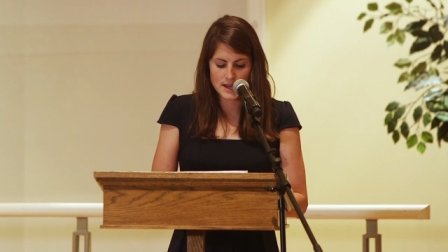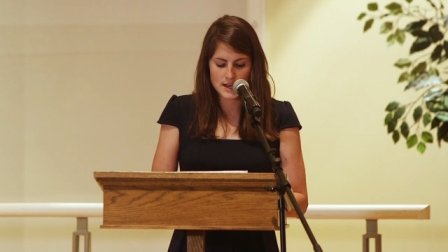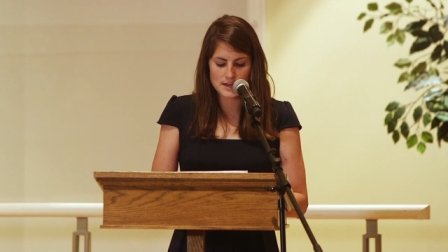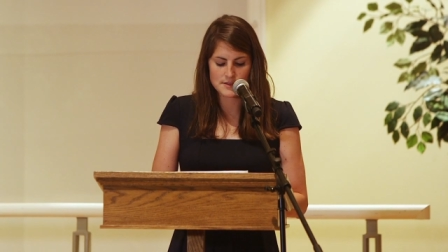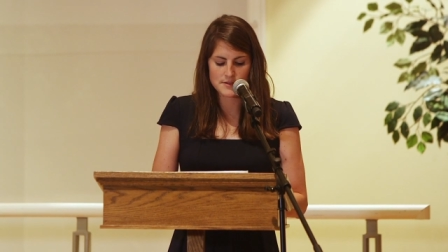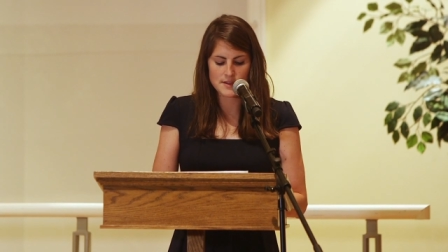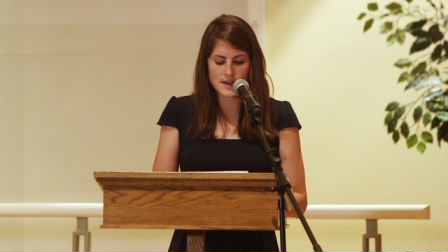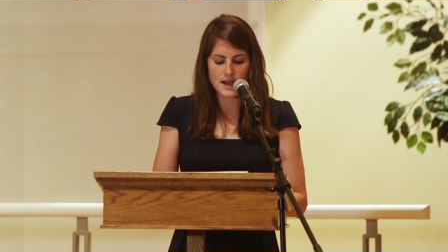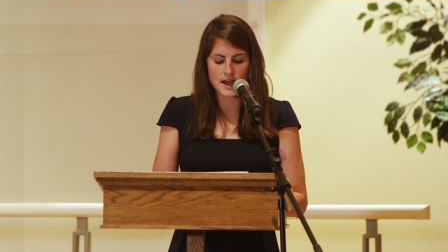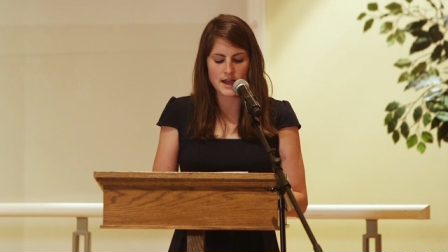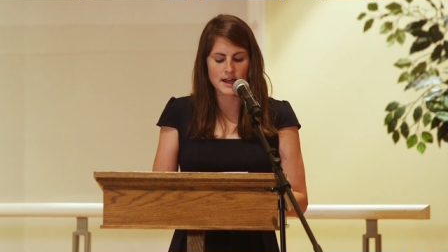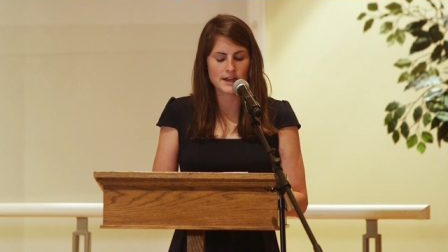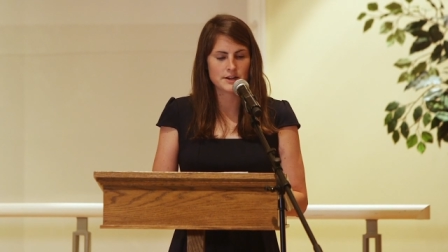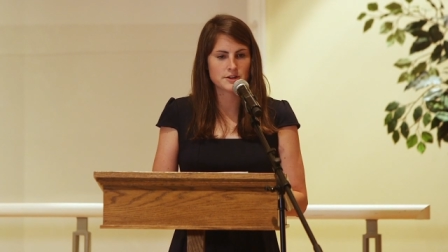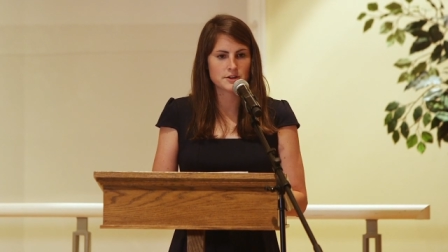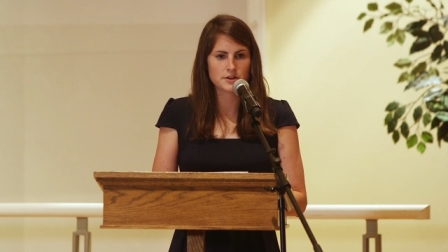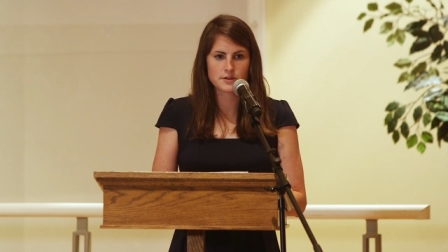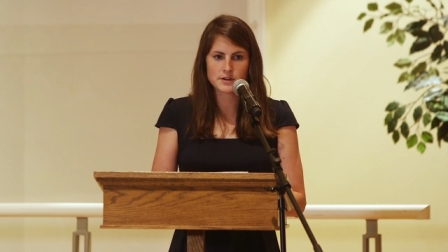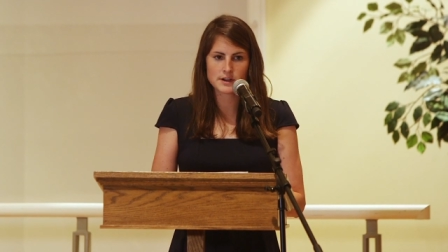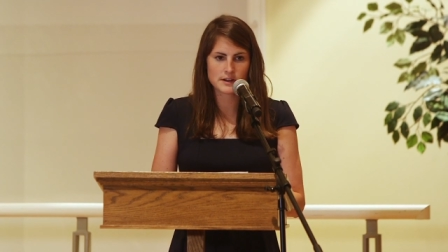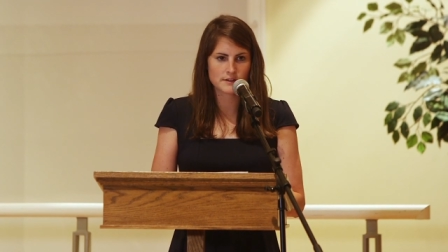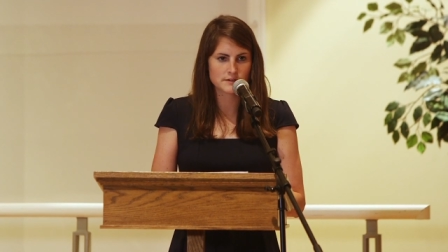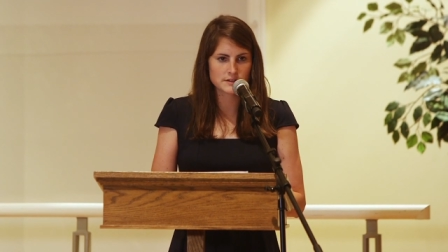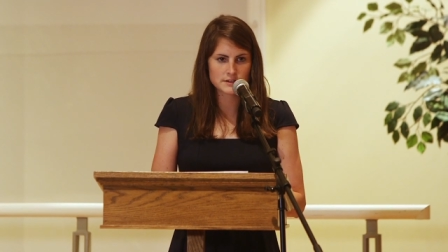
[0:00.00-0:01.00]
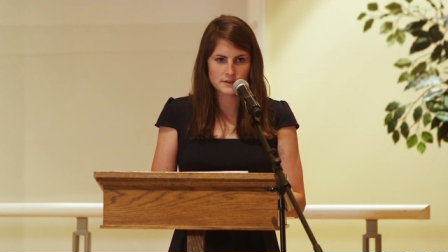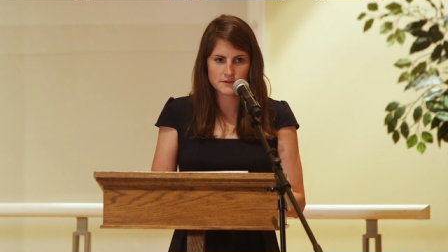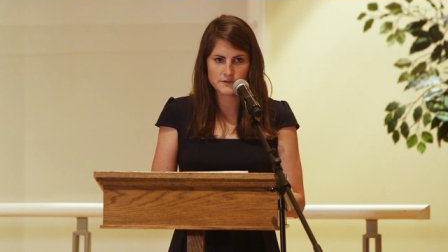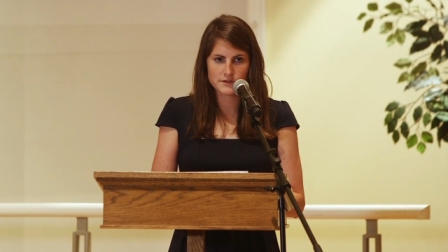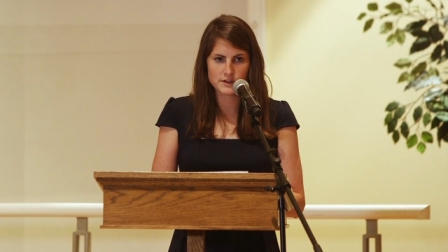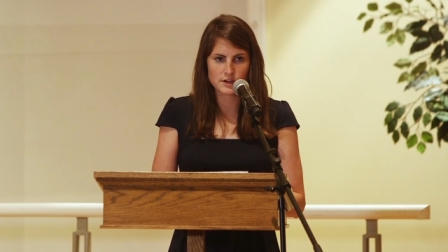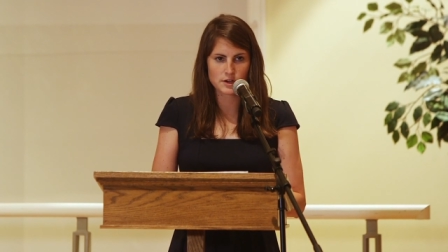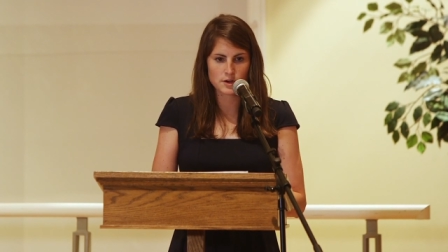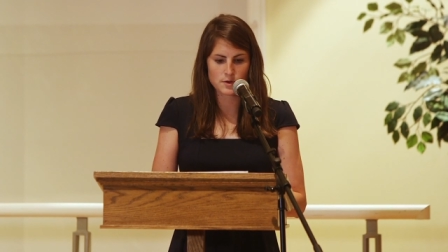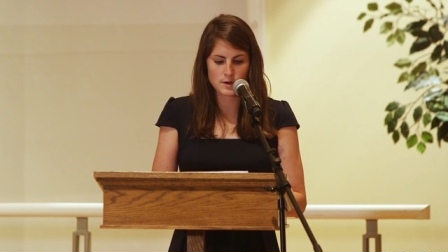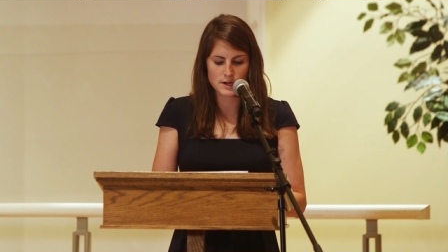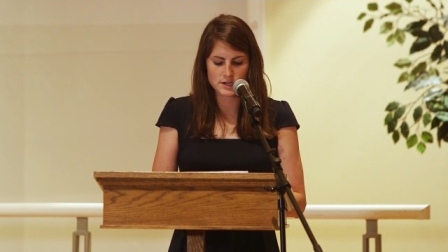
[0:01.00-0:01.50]
and that I don't have to
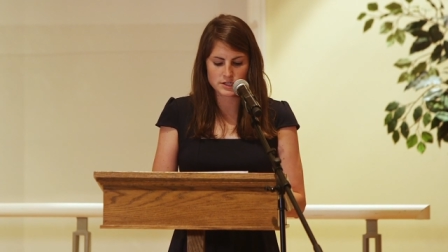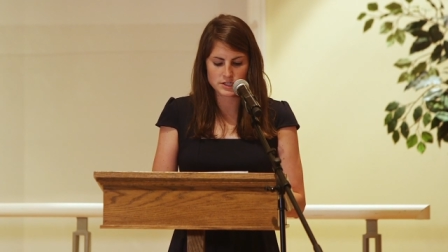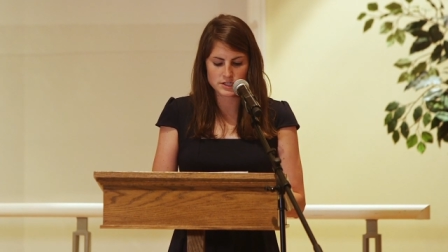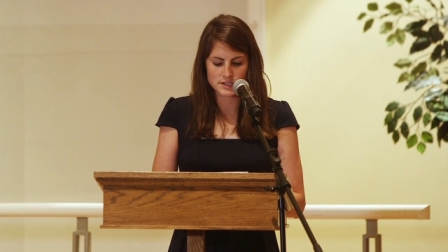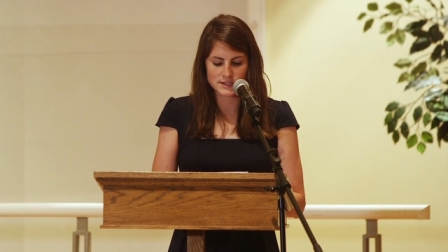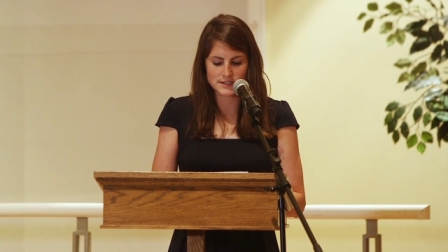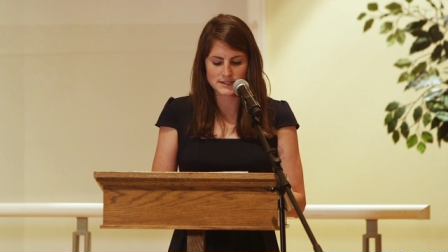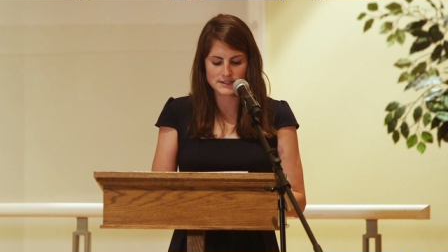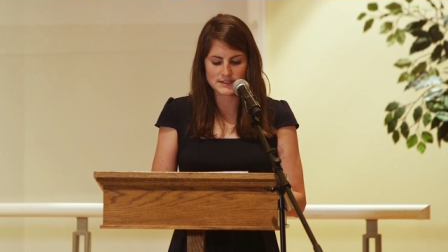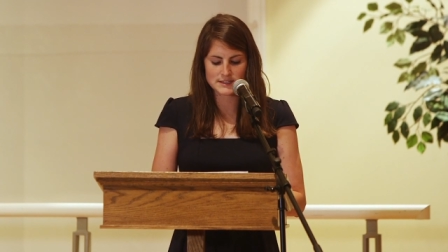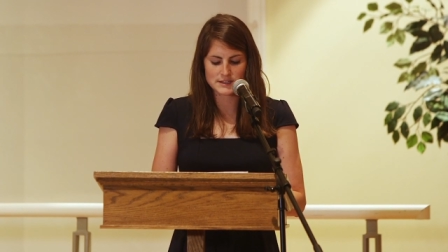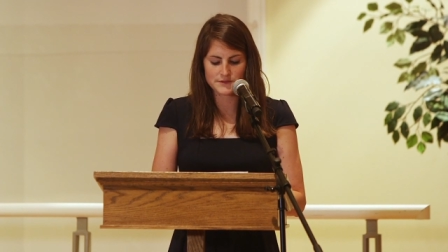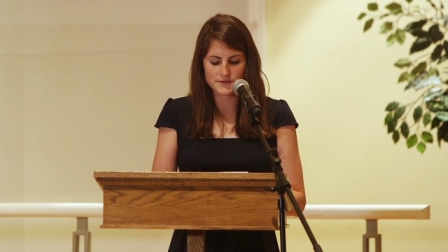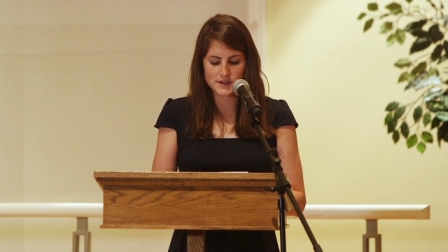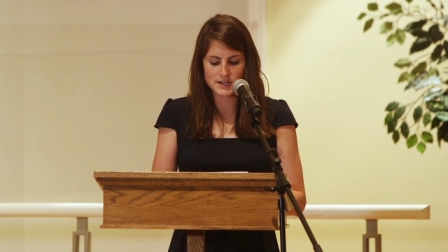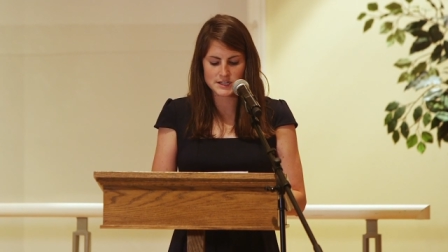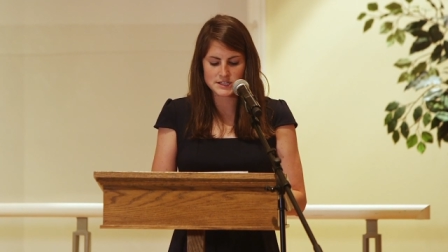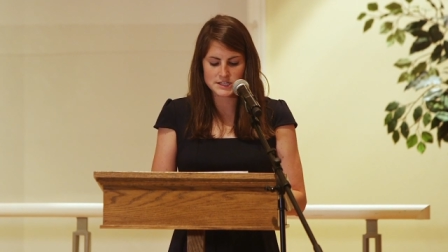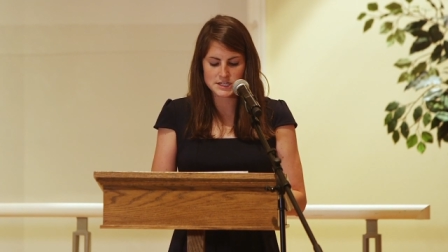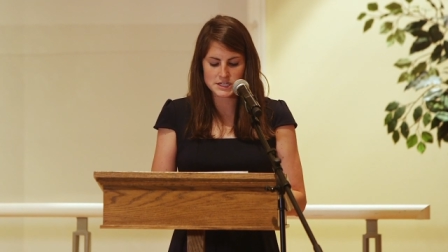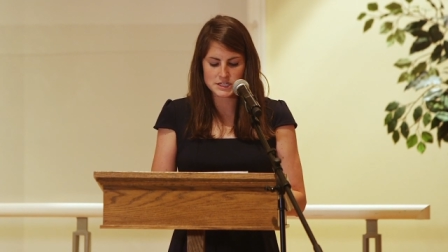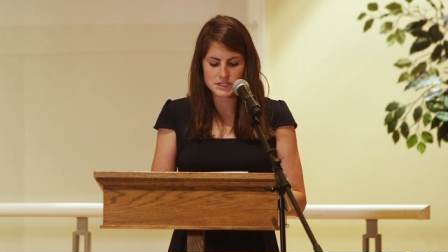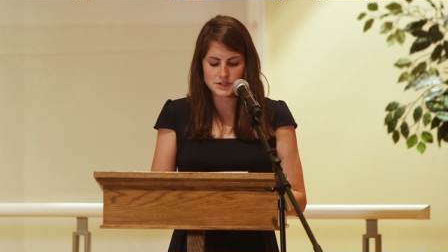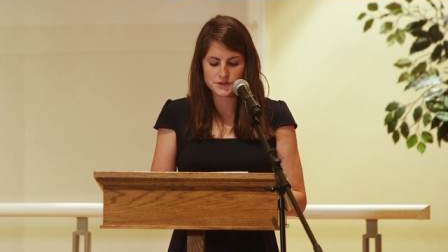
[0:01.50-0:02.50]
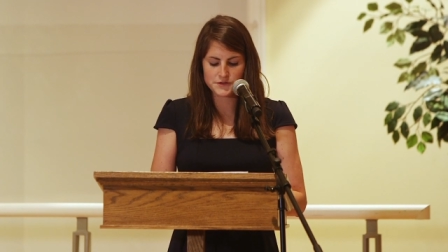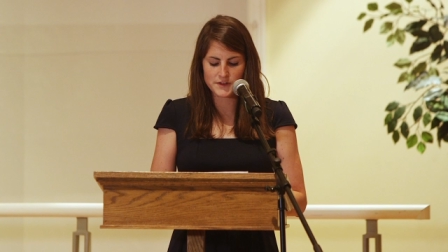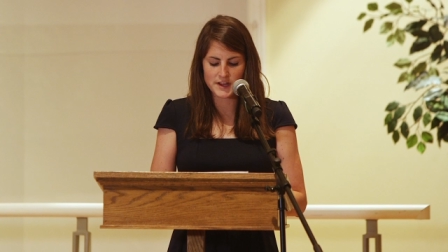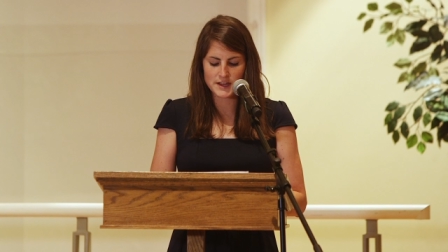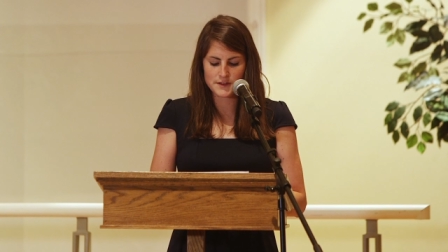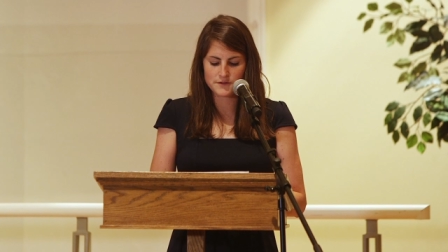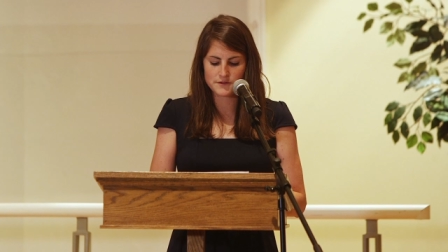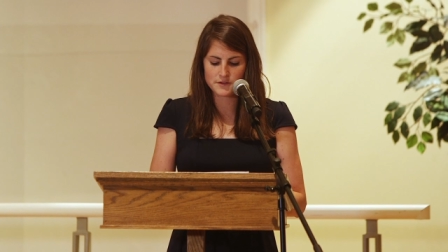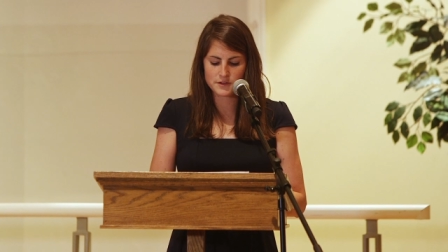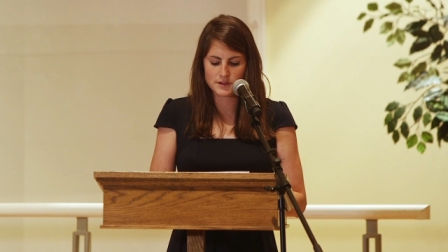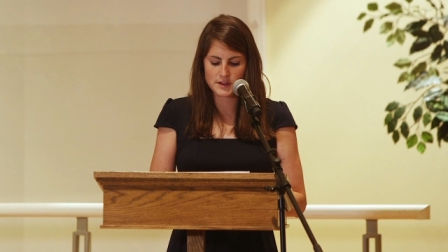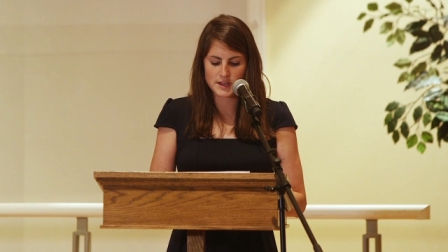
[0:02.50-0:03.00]
fear questions if I teach
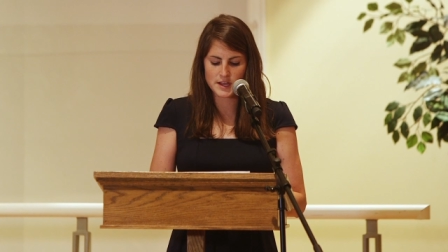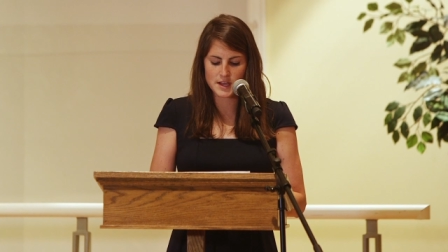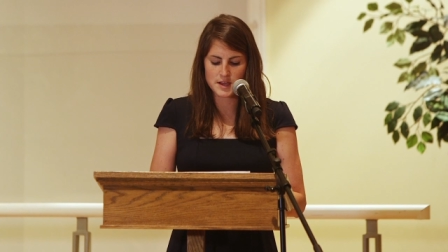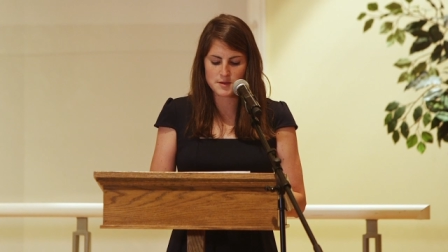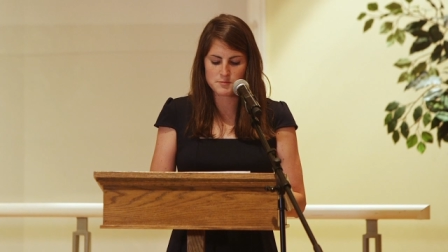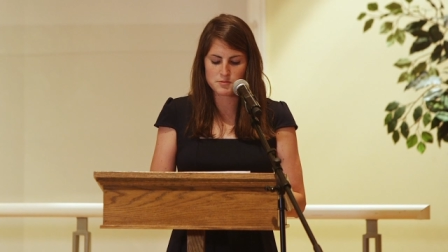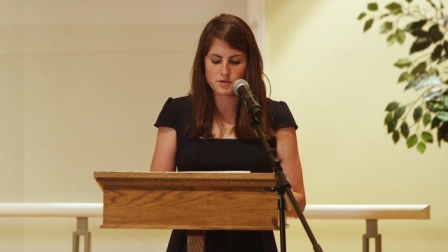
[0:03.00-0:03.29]
faithfully,